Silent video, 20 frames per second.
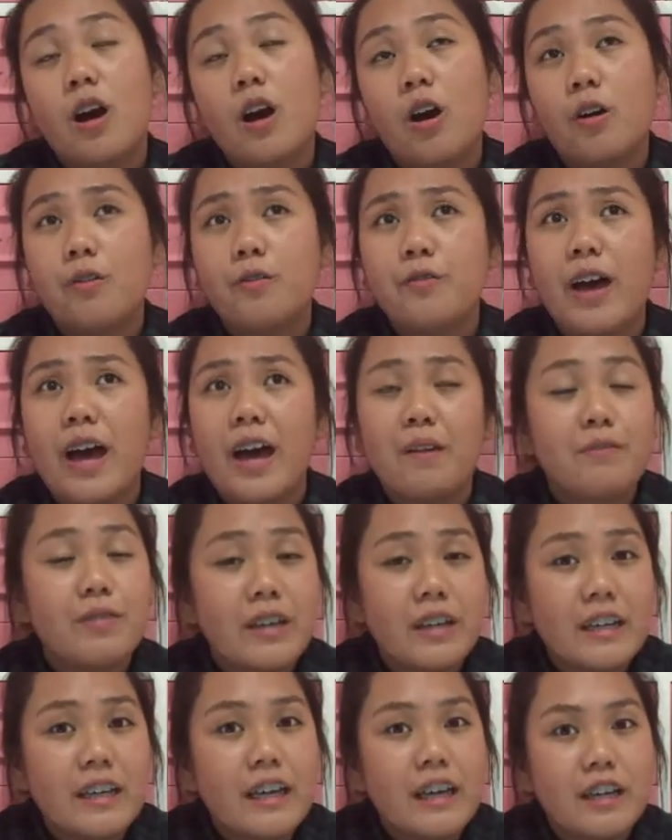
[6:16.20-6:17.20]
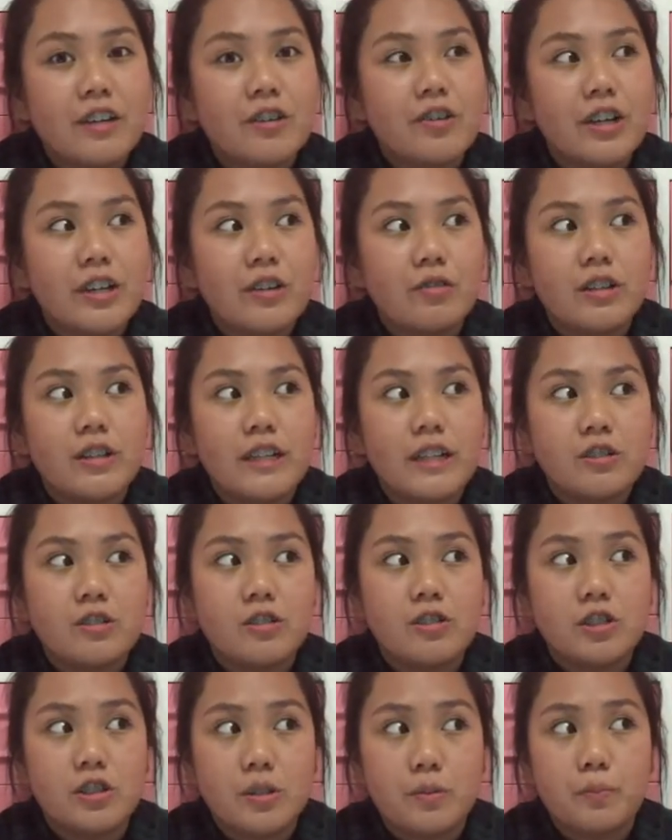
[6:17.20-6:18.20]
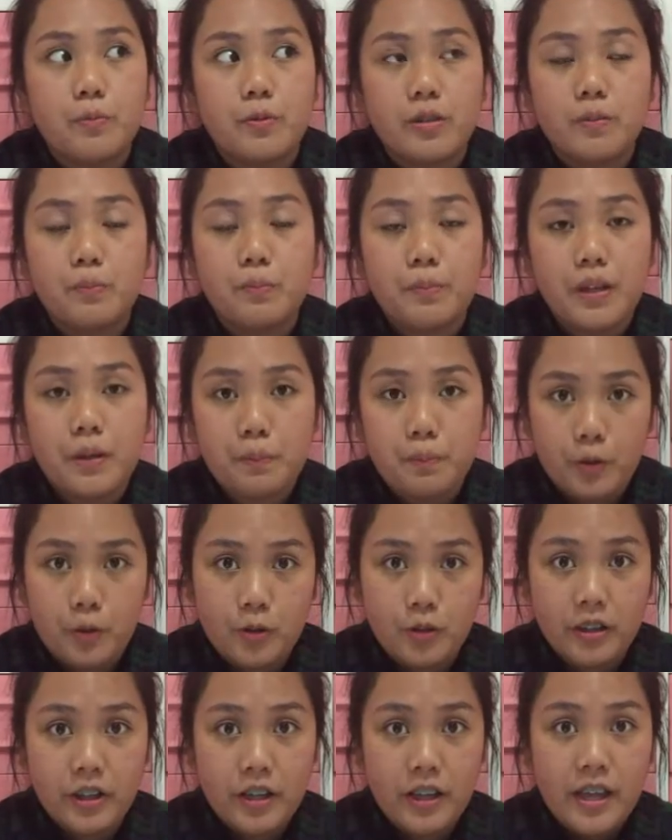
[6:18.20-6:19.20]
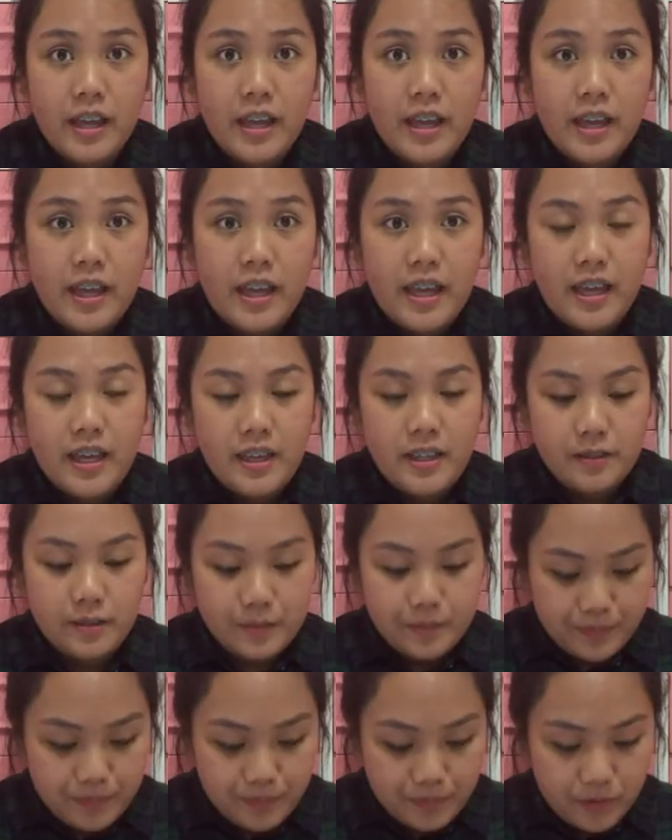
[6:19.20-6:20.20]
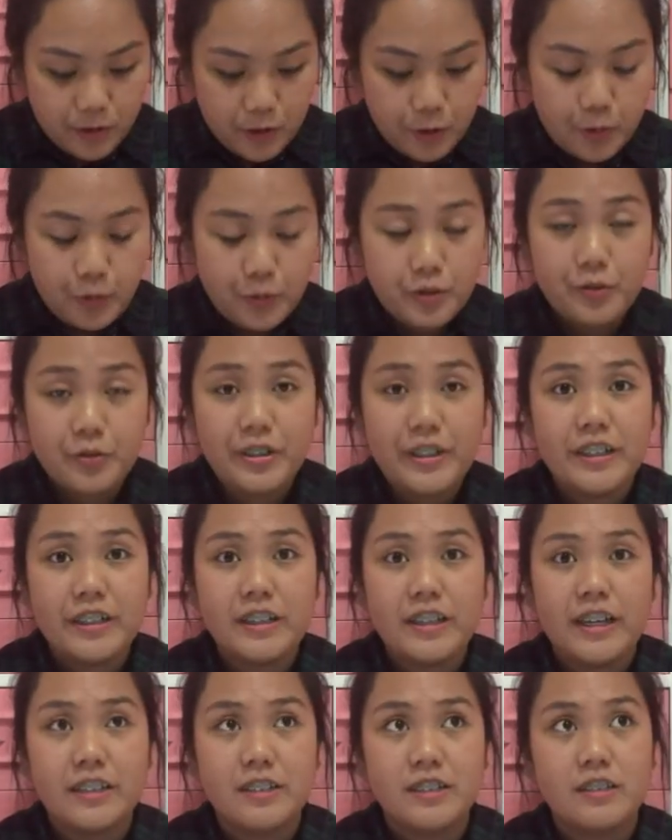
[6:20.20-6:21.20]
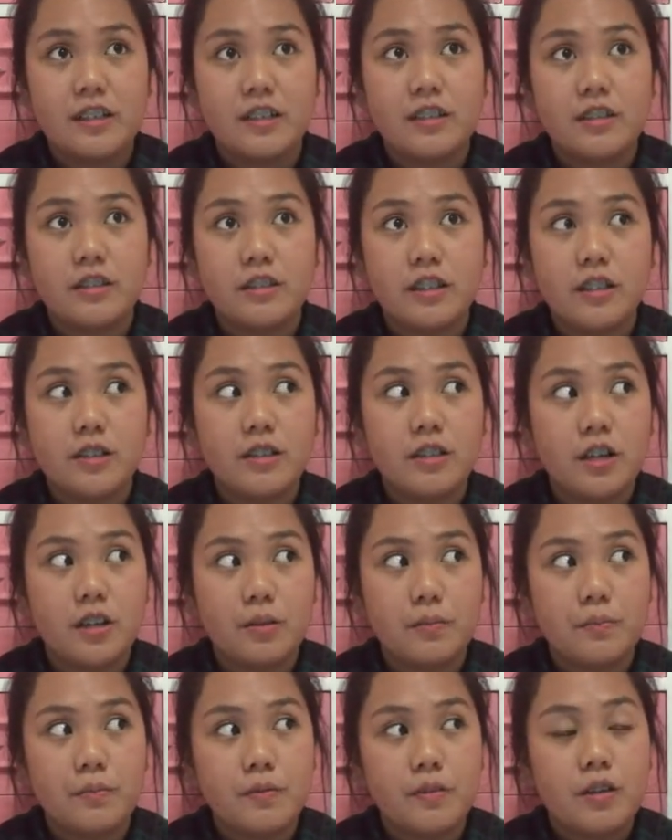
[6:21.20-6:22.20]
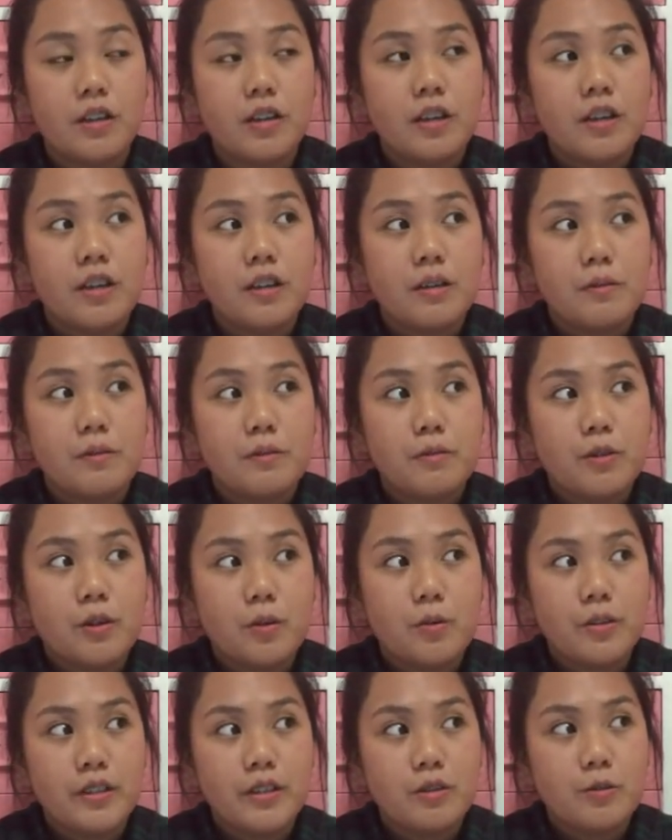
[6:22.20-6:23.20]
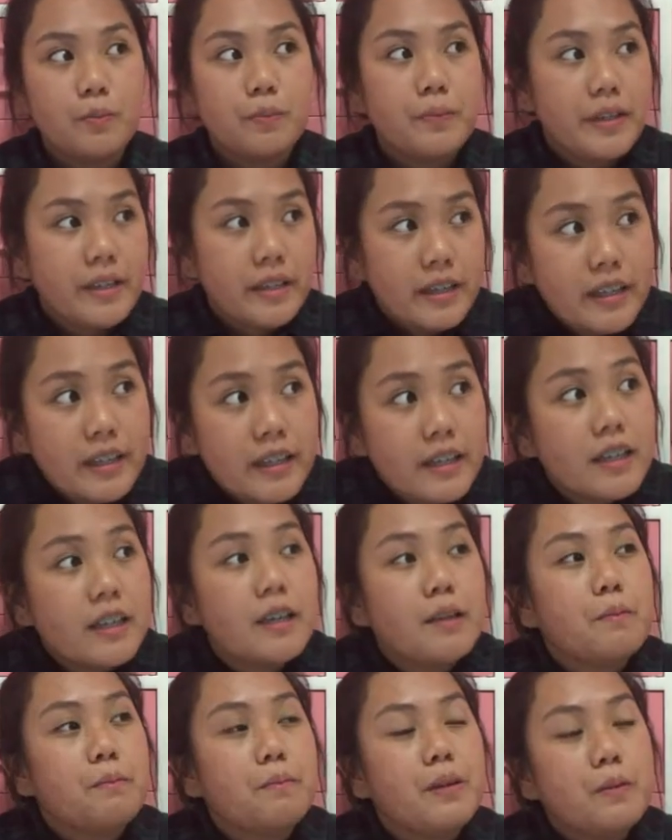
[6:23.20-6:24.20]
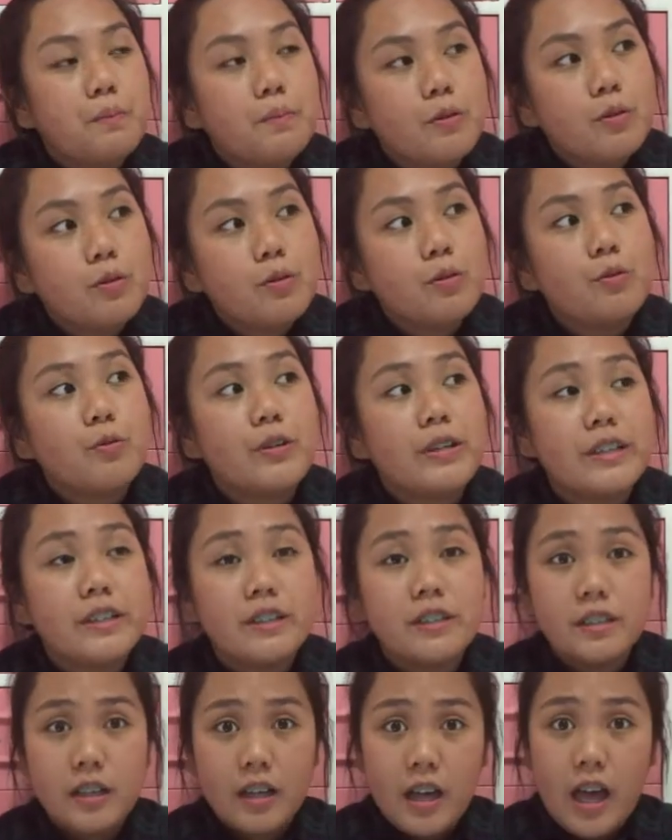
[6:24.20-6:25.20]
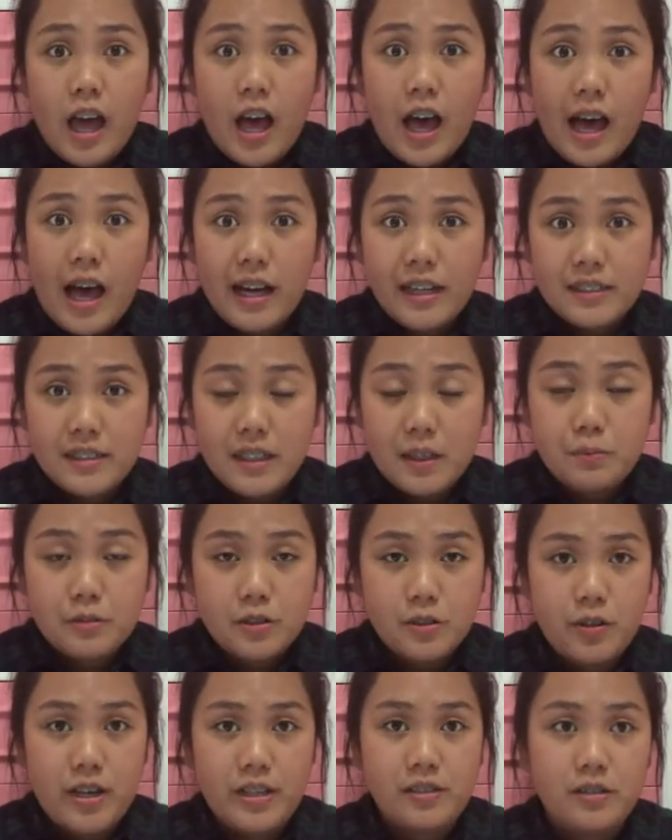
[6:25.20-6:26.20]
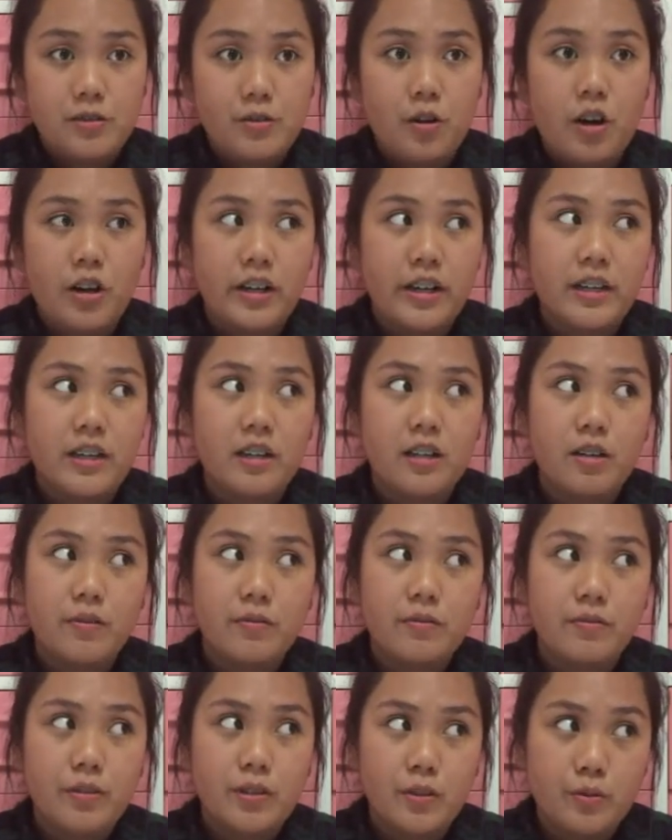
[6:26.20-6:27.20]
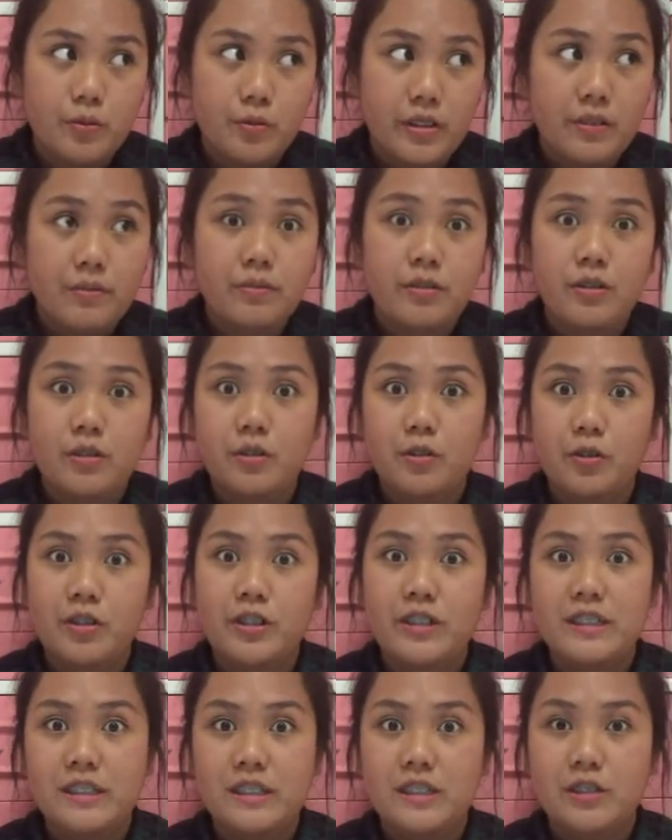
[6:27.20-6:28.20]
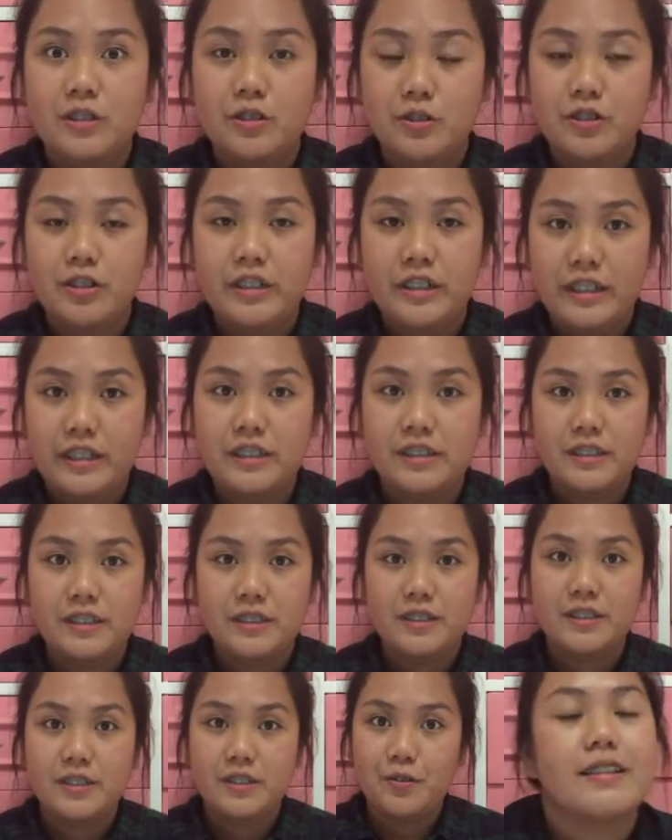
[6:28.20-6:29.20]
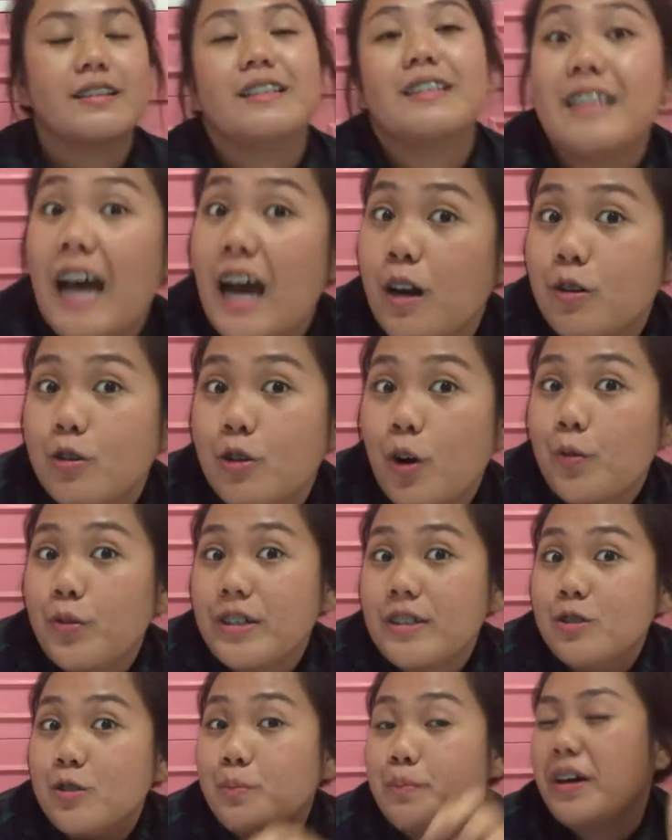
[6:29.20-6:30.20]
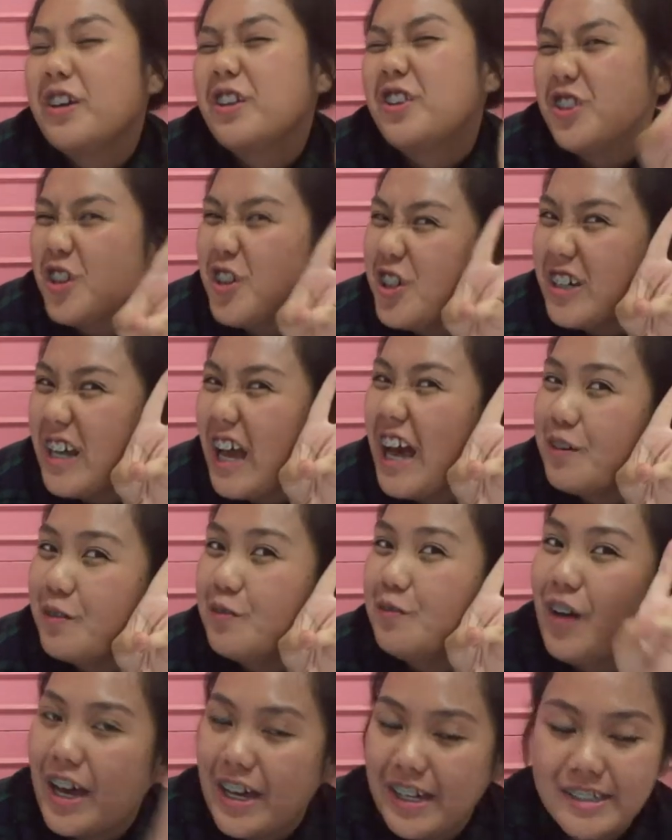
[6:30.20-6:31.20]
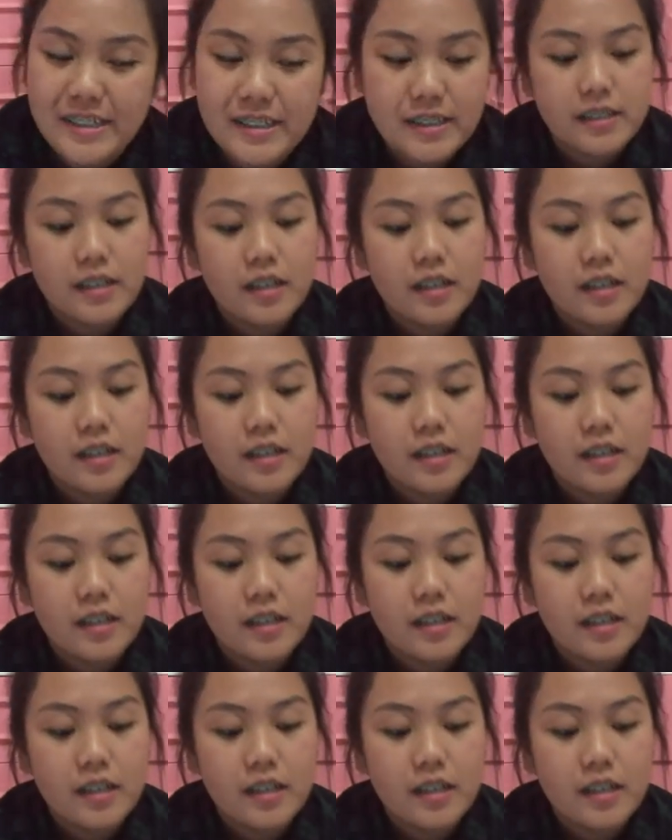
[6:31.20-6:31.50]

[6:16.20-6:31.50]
of having a great relationship with people. And you will realize that there are going to be people who will accept you as you are and love you even your insecurities. Now going to my third advice.